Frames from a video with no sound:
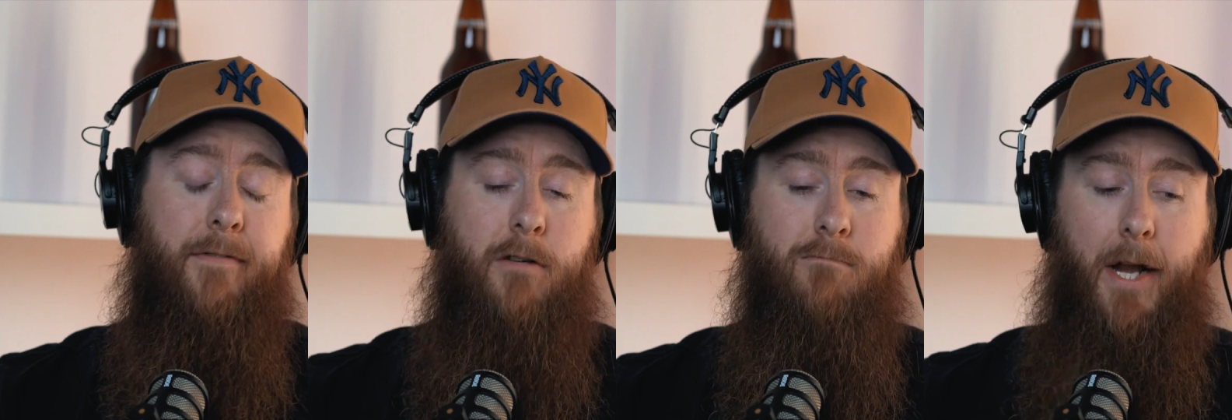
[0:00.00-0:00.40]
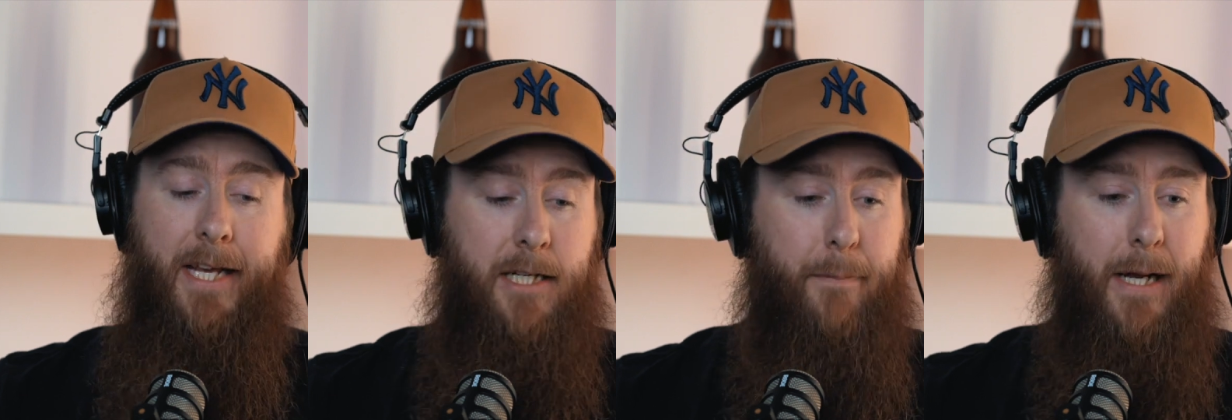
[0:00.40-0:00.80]
even
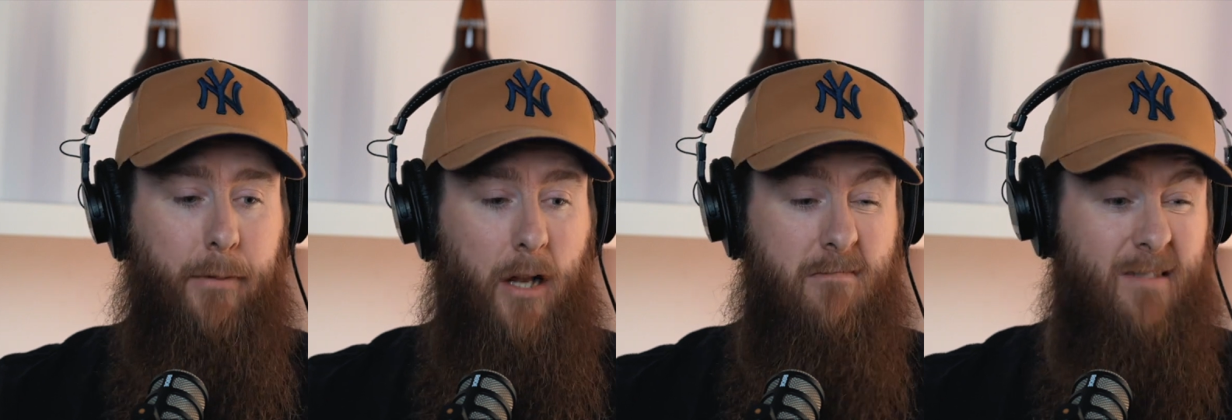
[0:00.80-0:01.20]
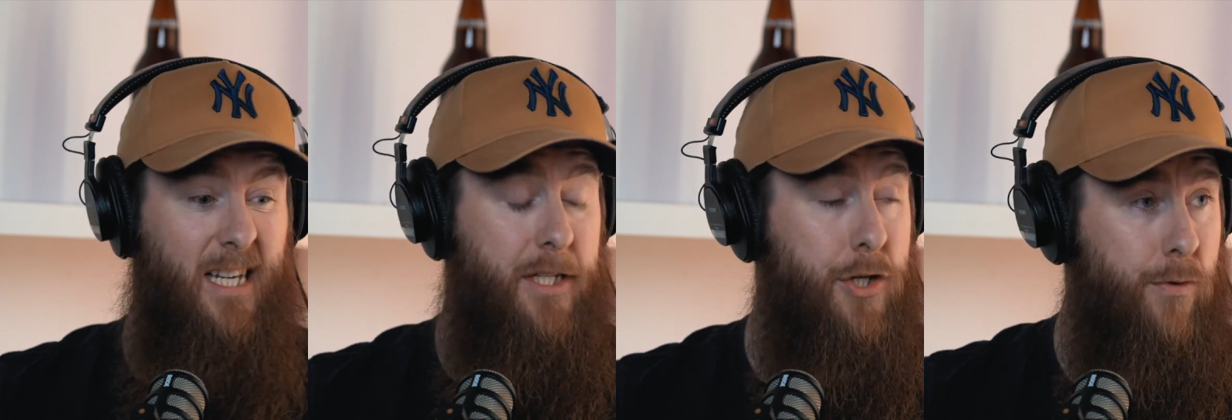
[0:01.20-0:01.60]
running into people I
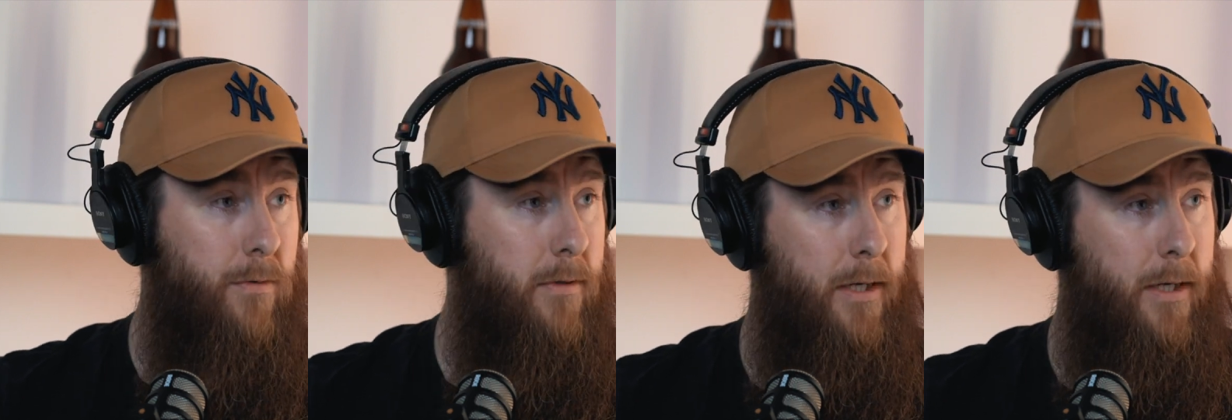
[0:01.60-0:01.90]
really knew.